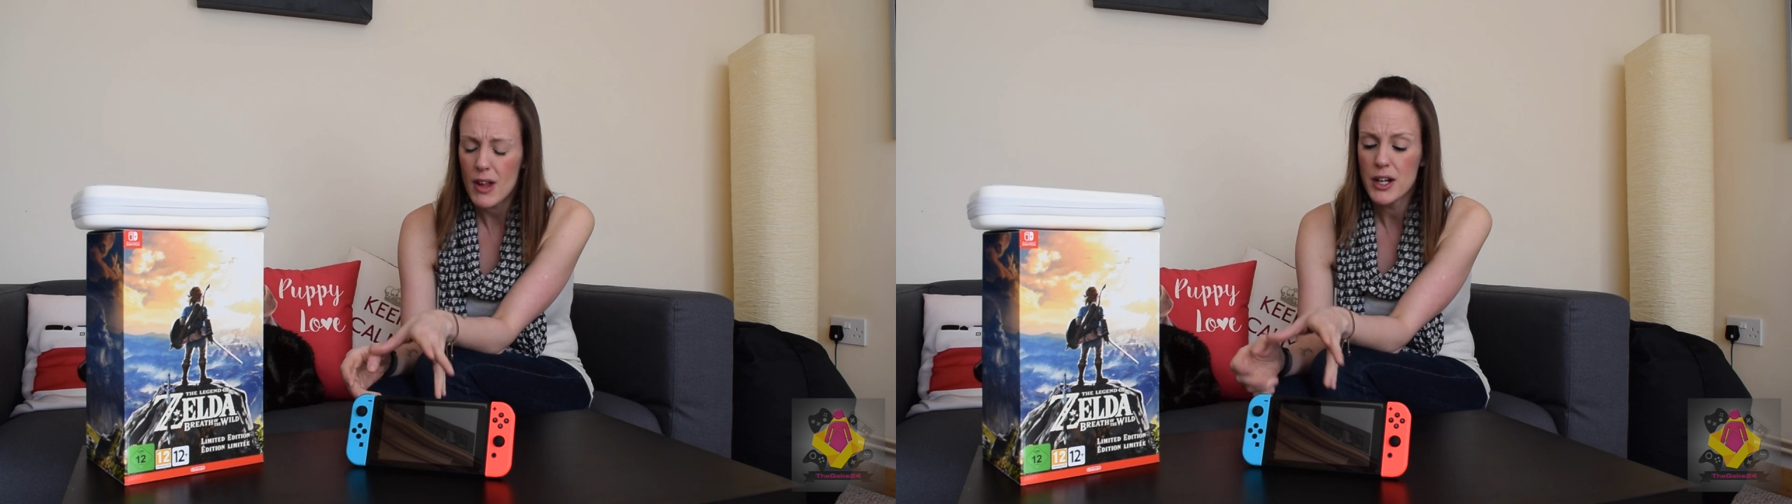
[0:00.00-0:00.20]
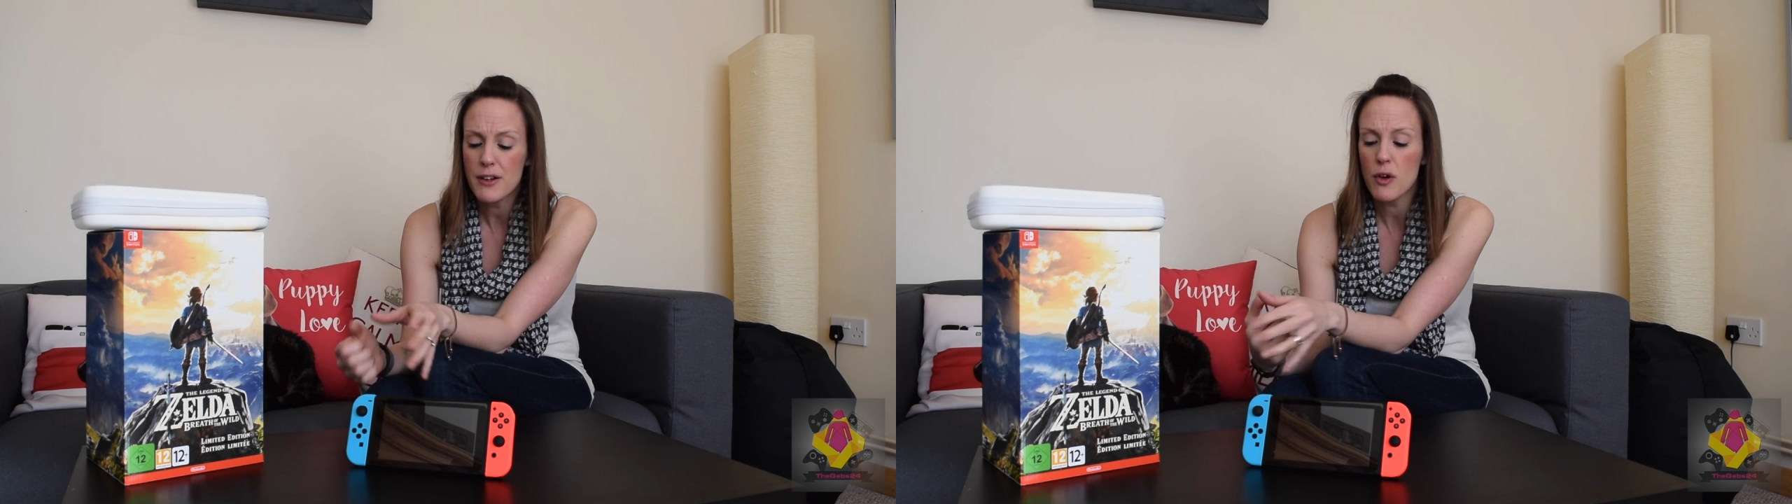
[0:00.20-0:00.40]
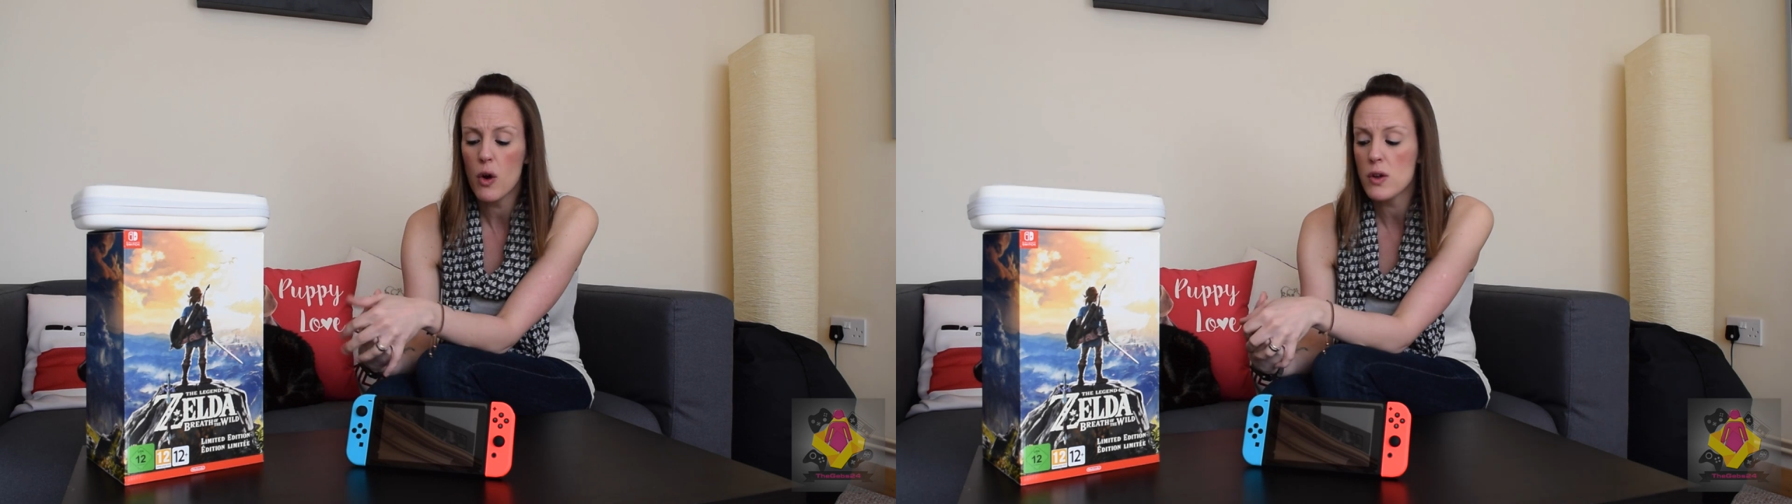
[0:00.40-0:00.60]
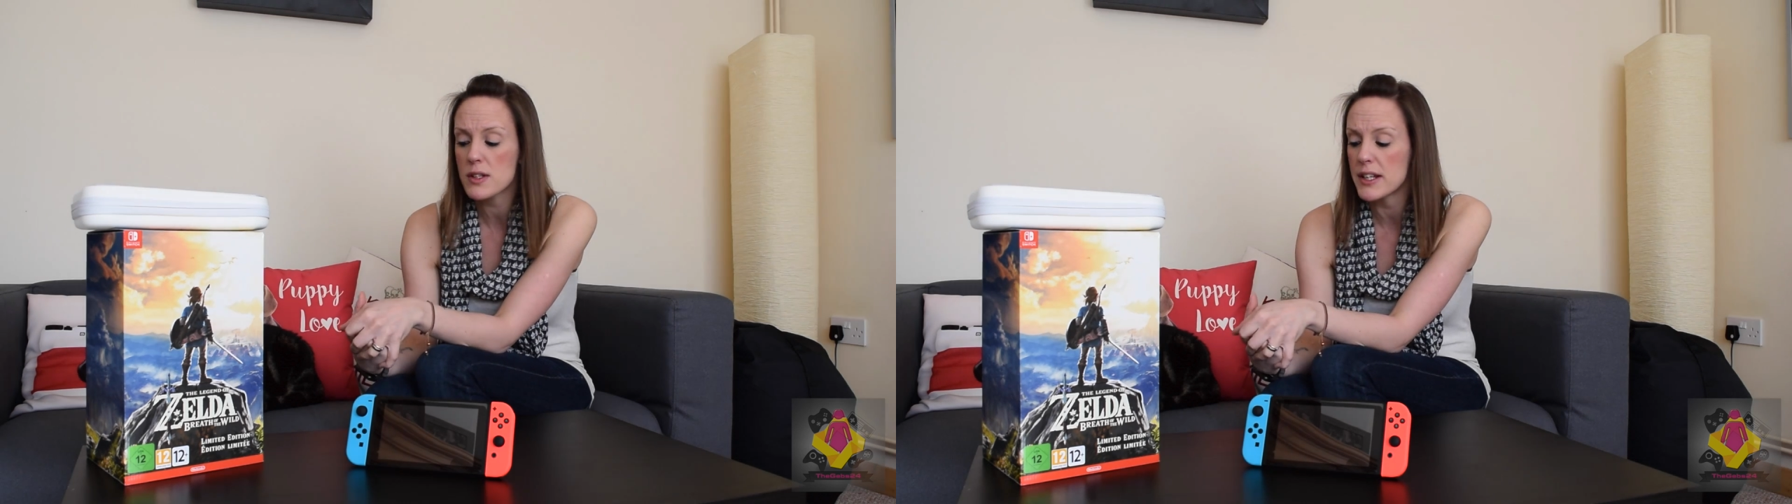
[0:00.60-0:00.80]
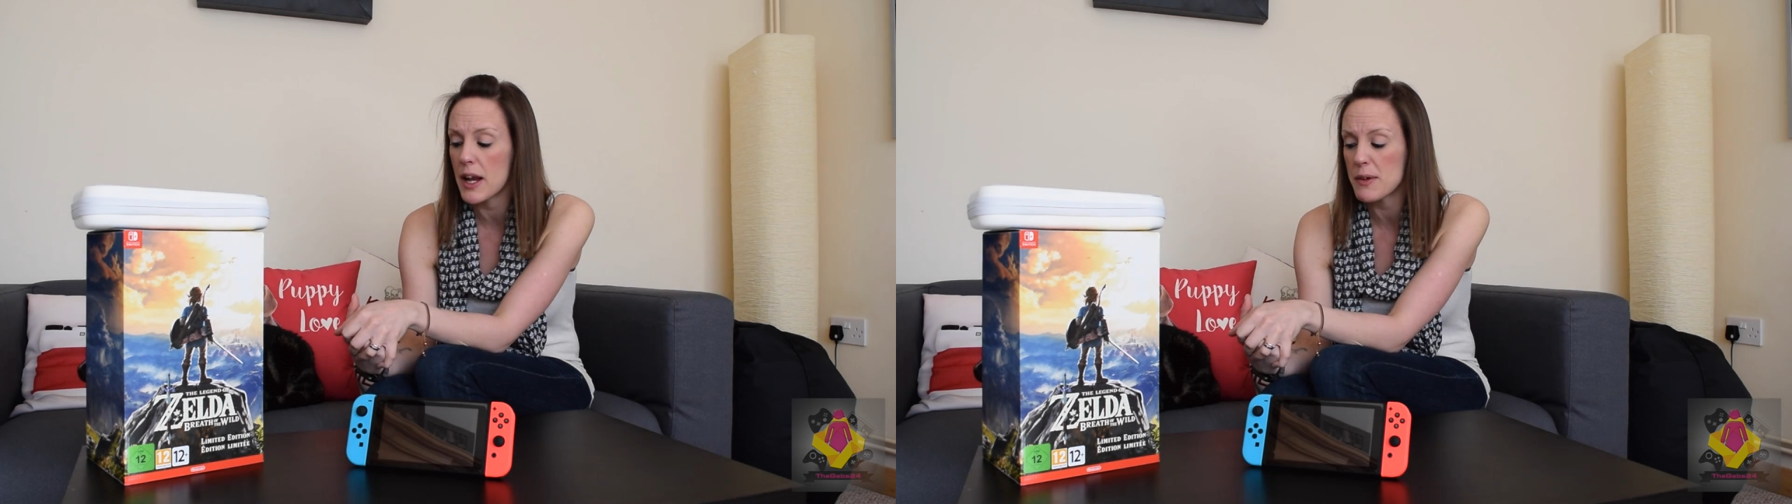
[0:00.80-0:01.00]
And of
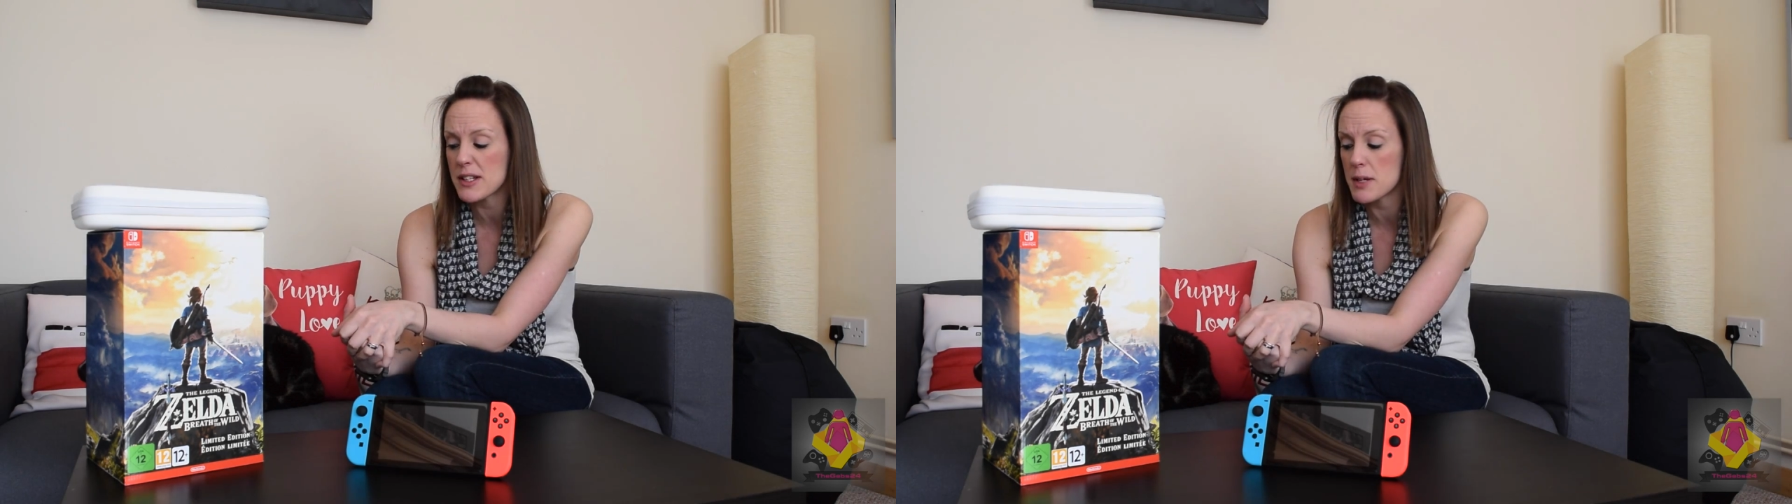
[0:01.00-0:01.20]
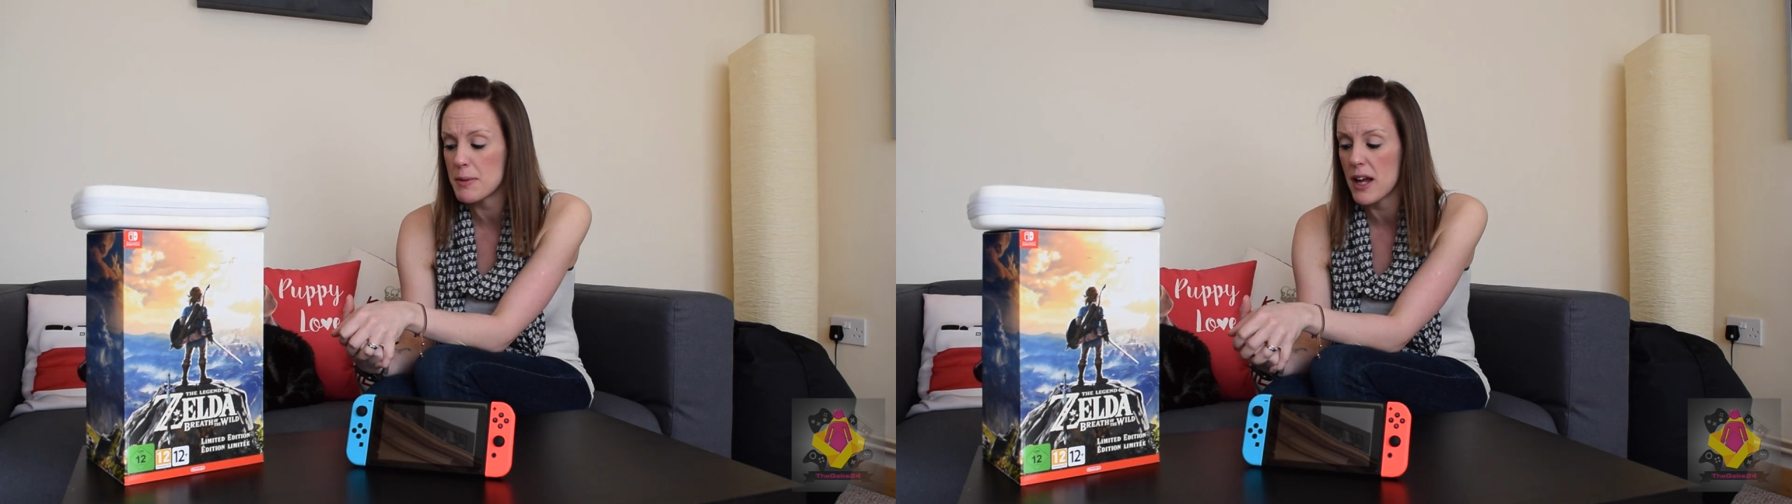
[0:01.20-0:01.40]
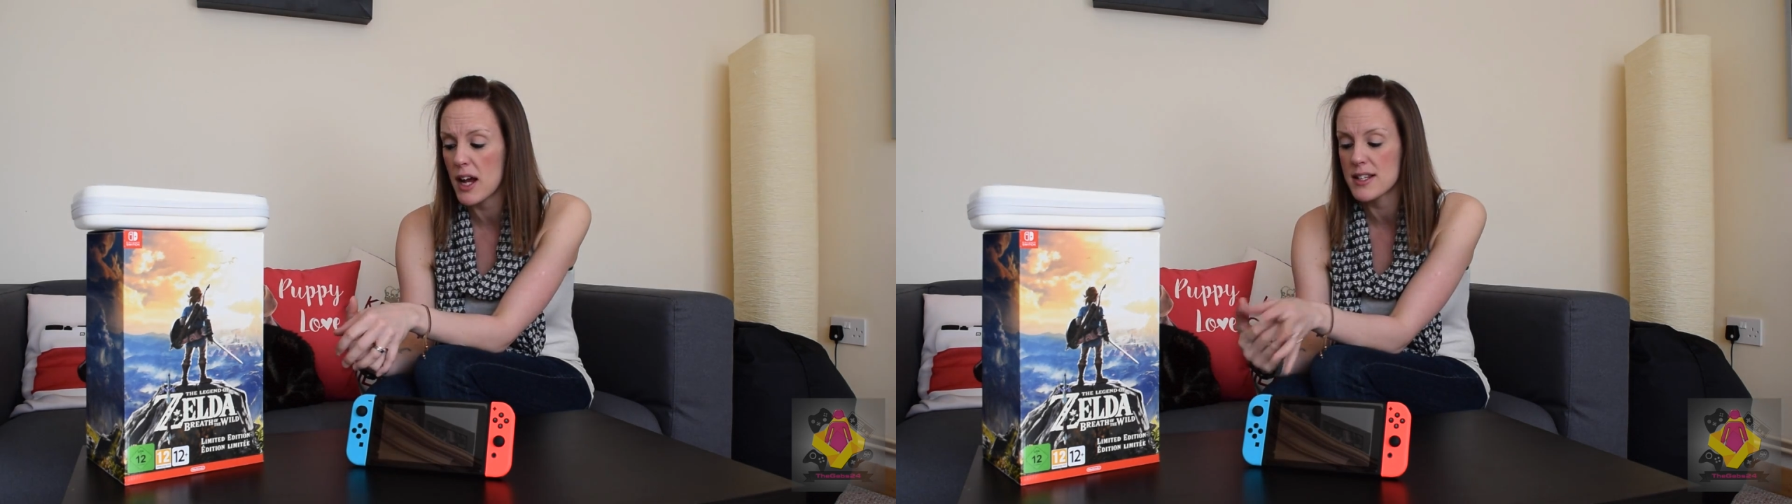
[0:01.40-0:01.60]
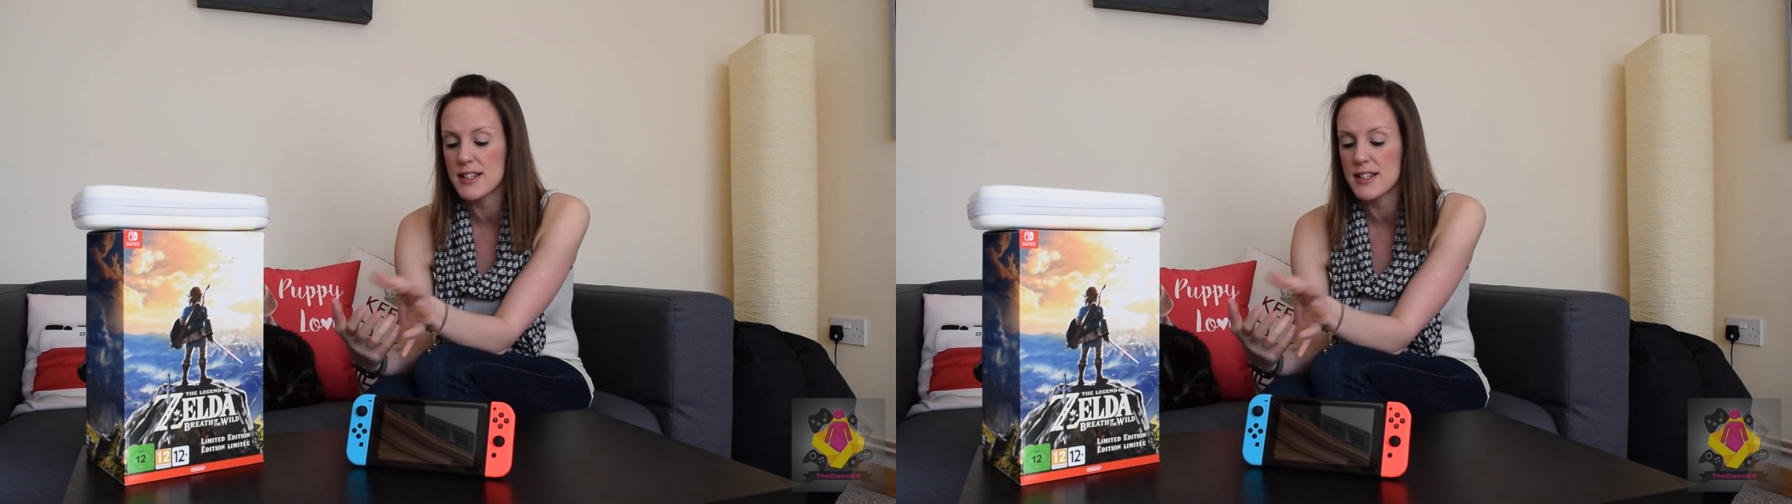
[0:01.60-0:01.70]
course, you know, it's going to be nice